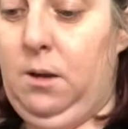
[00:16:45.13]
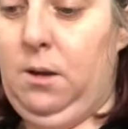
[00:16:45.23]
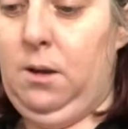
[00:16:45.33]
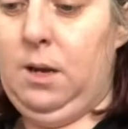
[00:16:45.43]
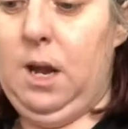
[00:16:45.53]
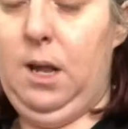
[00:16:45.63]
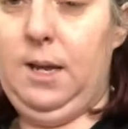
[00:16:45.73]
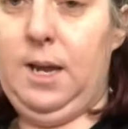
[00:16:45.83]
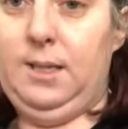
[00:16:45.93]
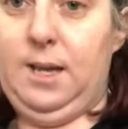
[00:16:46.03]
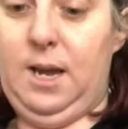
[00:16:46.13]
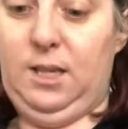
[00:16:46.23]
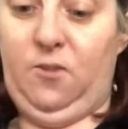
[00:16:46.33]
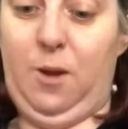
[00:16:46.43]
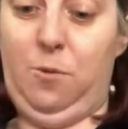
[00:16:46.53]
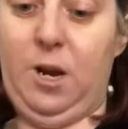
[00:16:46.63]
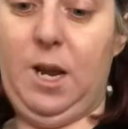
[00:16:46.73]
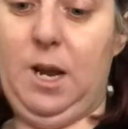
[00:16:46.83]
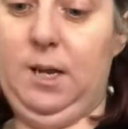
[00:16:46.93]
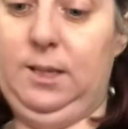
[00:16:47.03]
Colour Cascades fabric
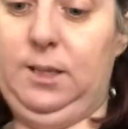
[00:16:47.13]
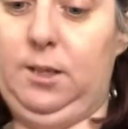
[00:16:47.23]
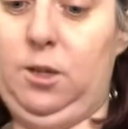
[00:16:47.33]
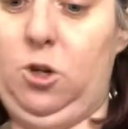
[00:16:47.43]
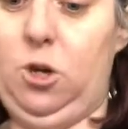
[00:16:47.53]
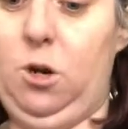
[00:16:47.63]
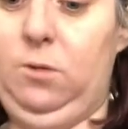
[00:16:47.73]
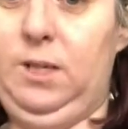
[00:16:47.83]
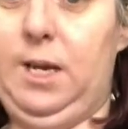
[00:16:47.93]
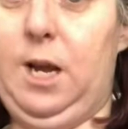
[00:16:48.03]
and it's Gold Digger